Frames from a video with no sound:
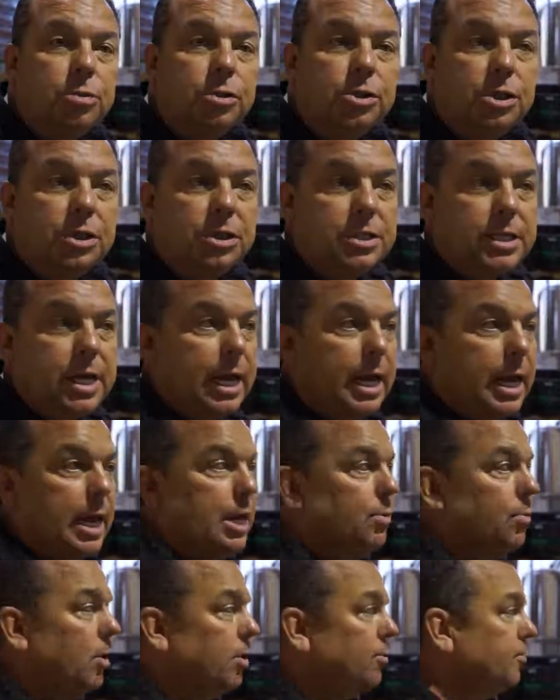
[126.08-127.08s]
which could take
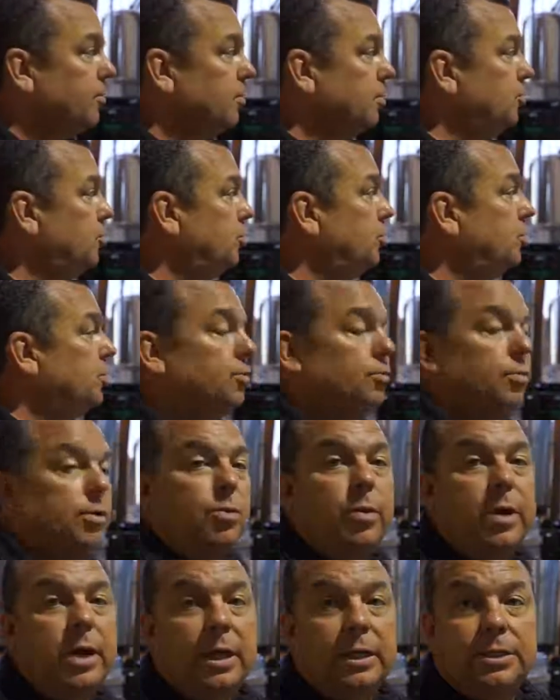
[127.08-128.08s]
anywhere from 2 to 3
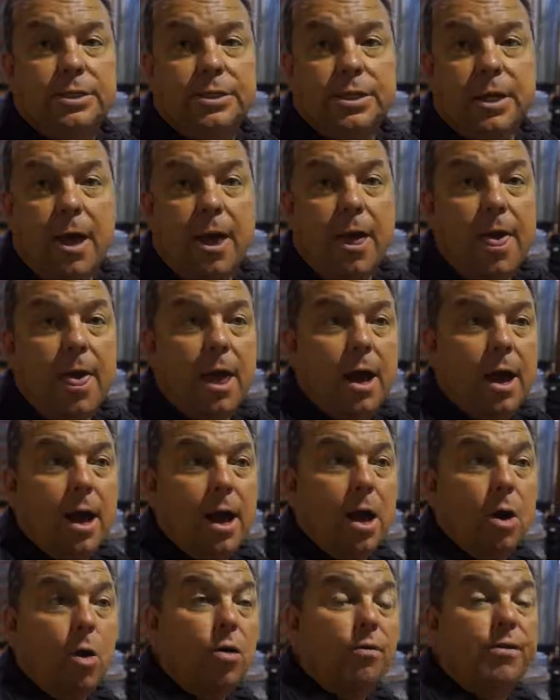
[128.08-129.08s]
weeks.
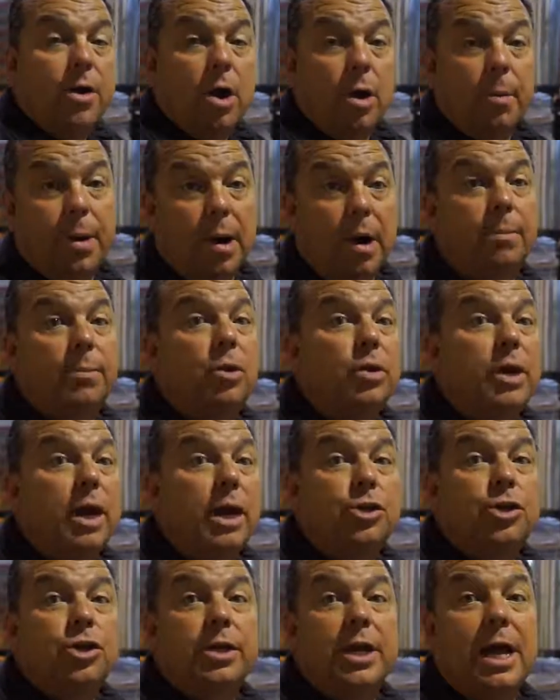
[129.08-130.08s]
Over in our pub
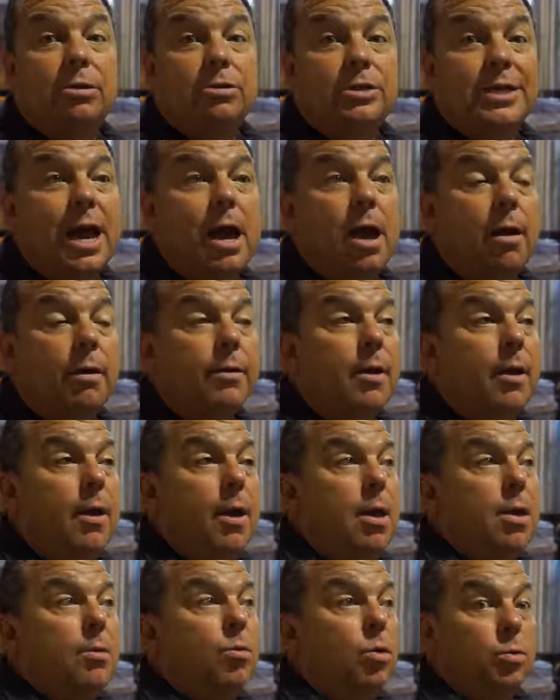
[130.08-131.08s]
location downtown,
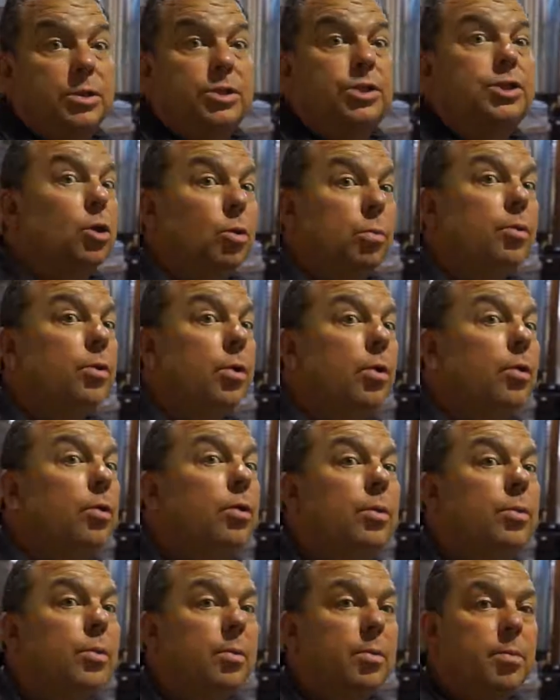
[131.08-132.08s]
where we still brew,
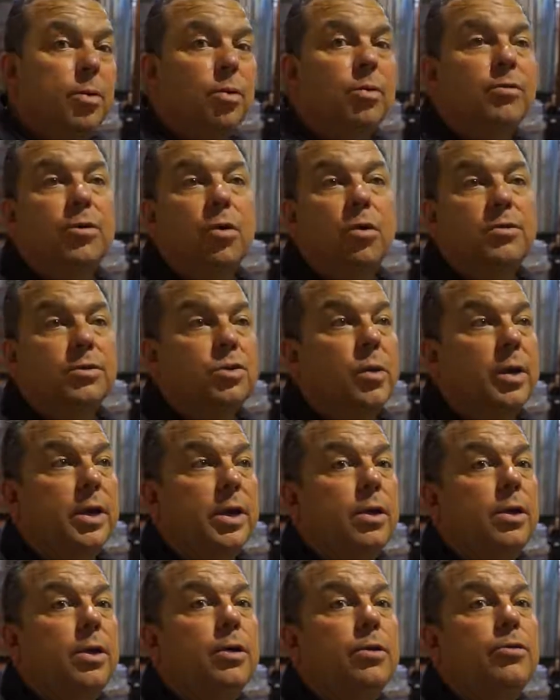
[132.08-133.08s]
we've been brewing for over
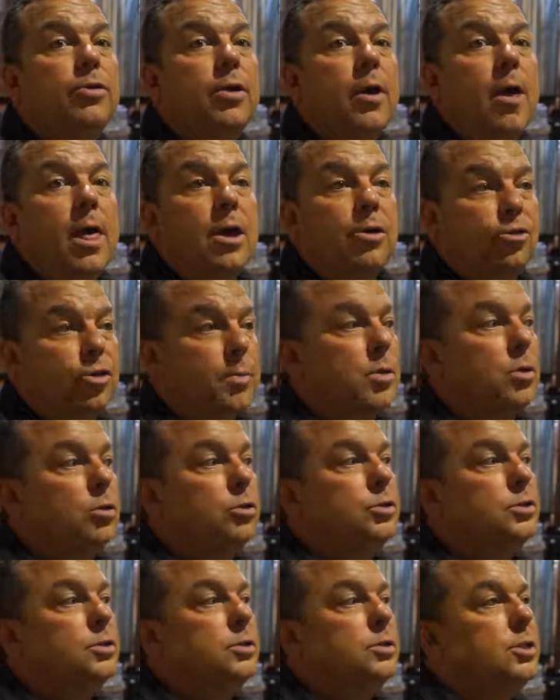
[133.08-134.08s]
20 years, some of
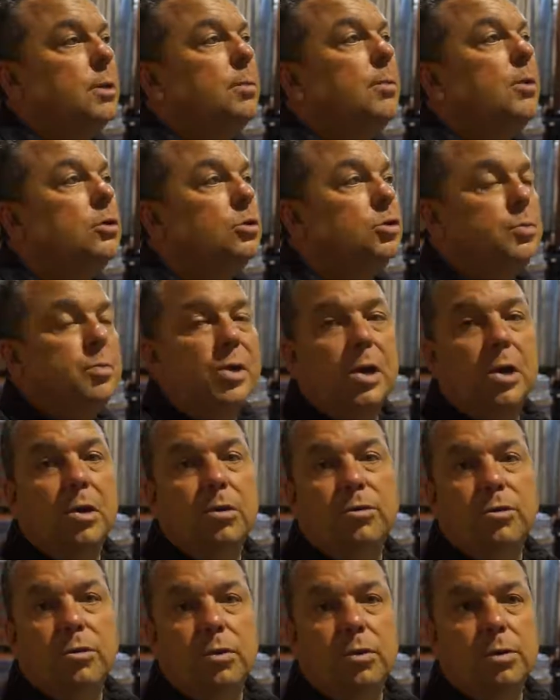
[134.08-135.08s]
those
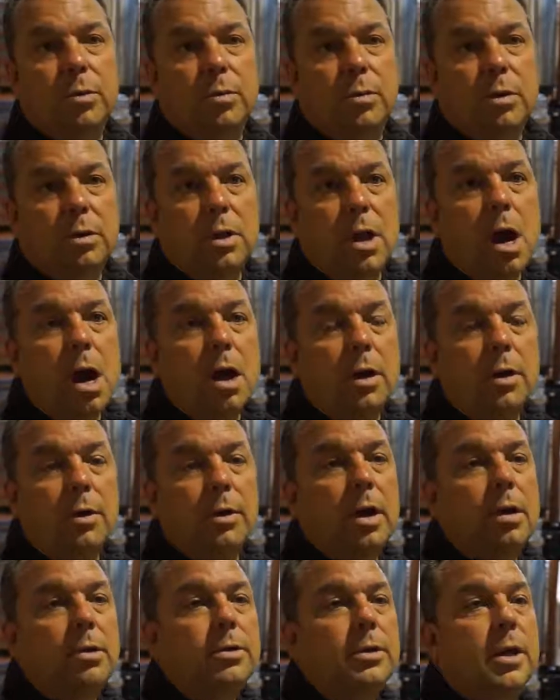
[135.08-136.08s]
beers will
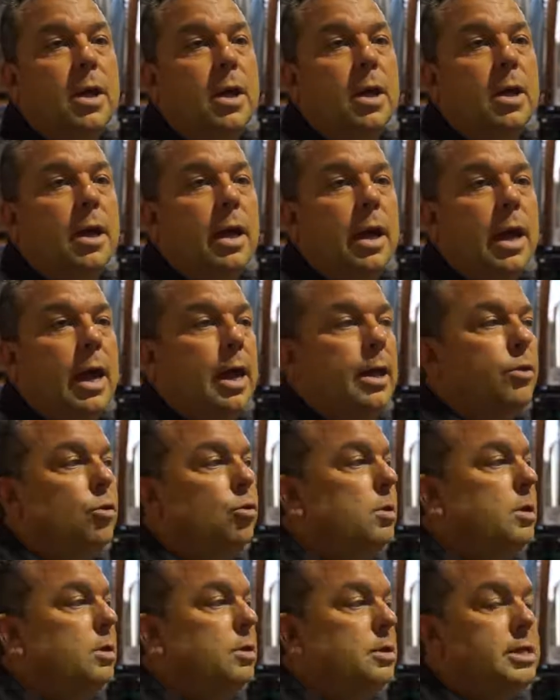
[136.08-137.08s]
lager out, and
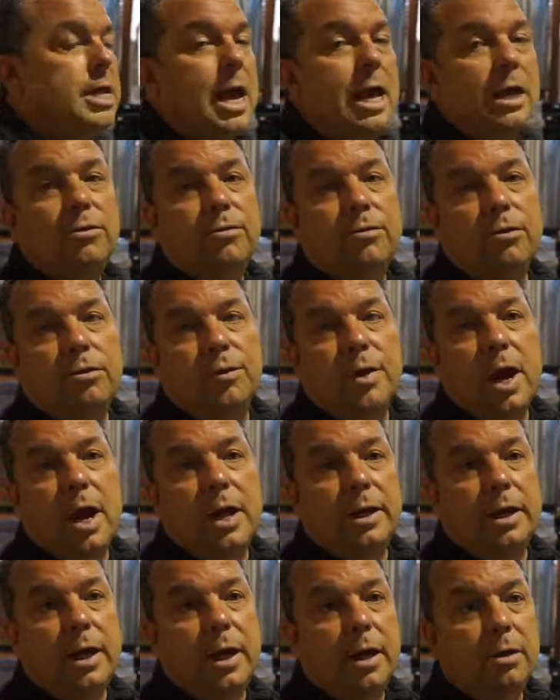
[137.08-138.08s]
they'll be in the tanks for over
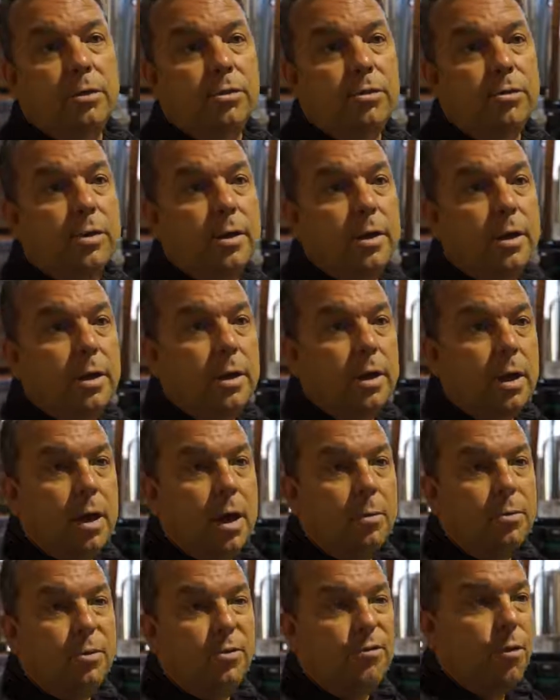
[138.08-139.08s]
90 days
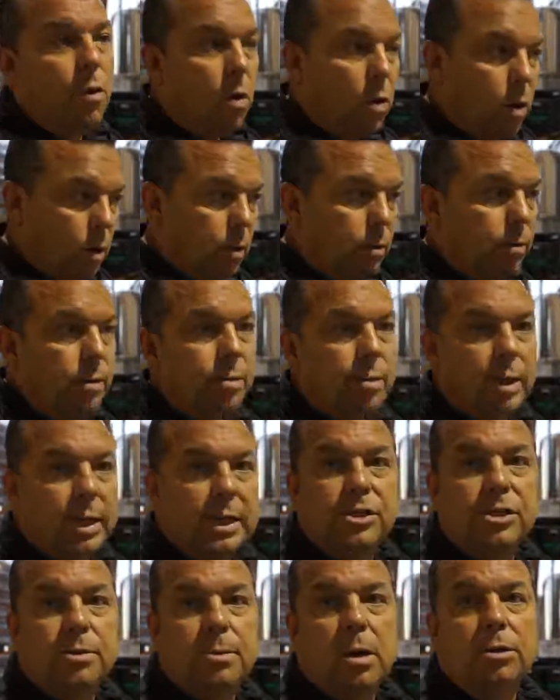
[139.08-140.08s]
before we
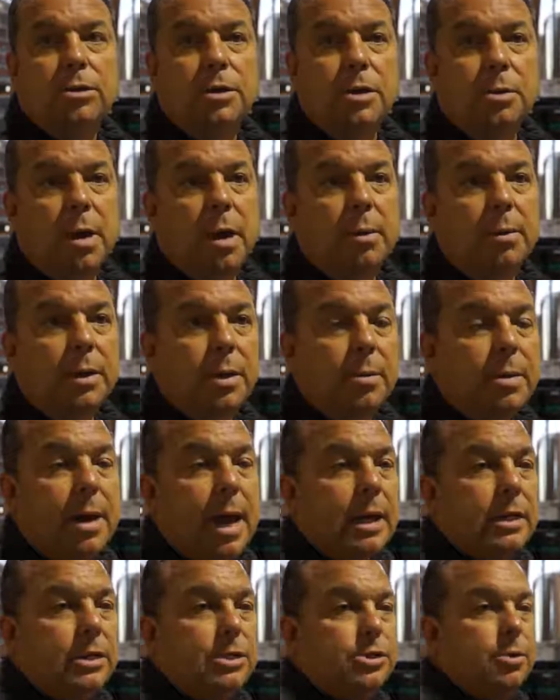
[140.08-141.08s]
release them out to the public and
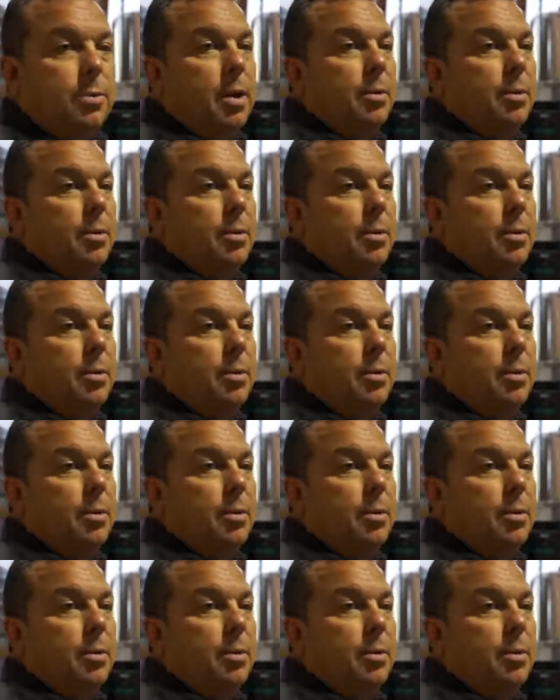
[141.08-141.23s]
package them